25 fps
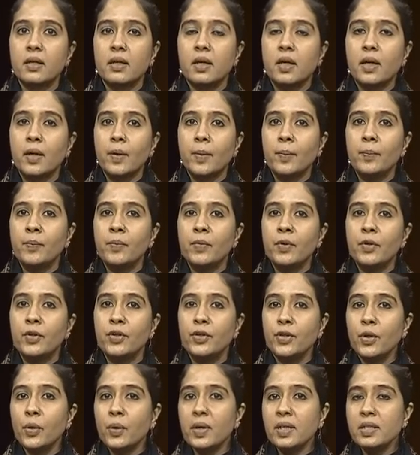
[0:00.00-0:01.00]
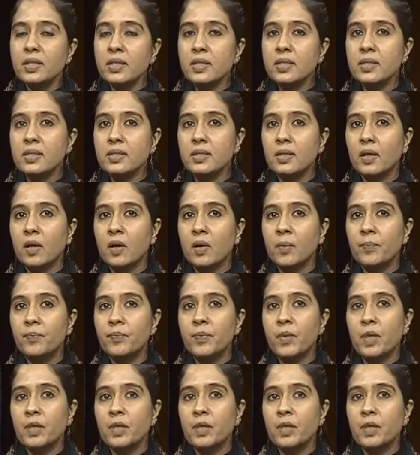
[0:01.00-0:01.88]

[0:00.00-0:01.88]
Uh, you know, it is uh, it